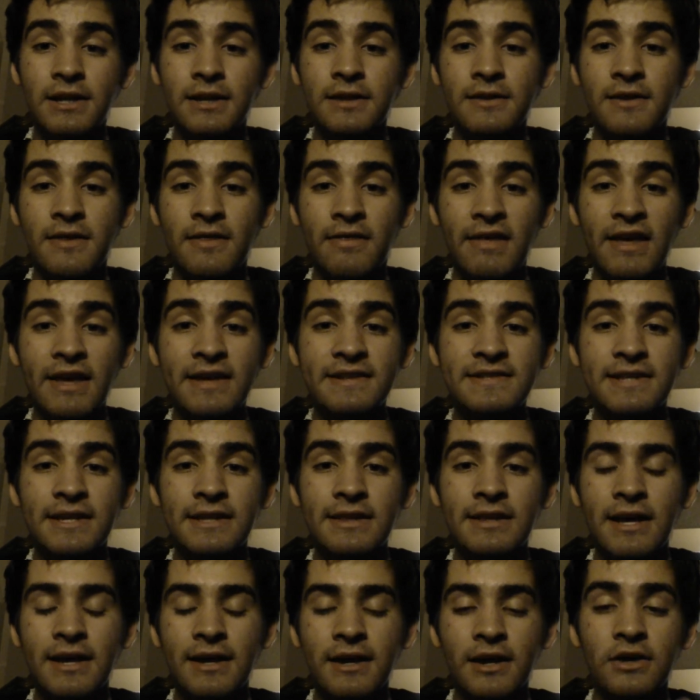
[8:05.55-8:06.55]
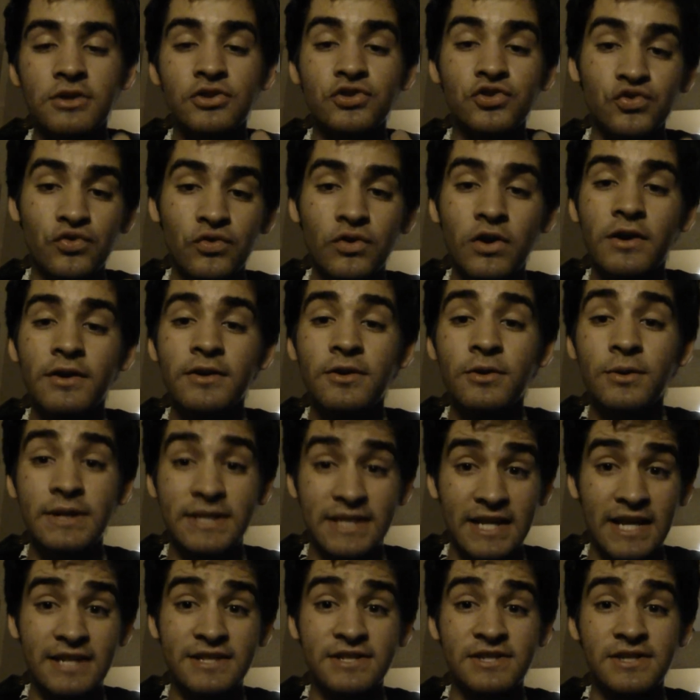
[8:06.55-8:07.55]
and the things that like draw your
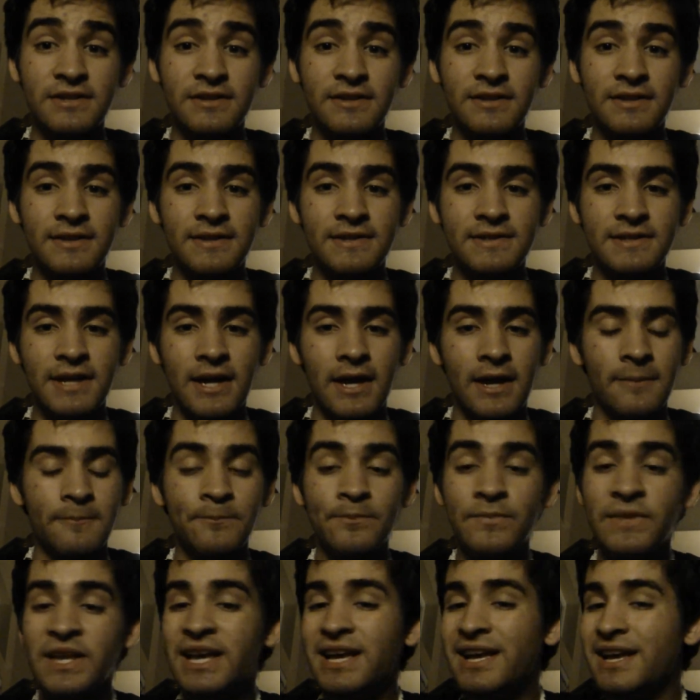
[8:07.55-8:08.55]
attention to this game.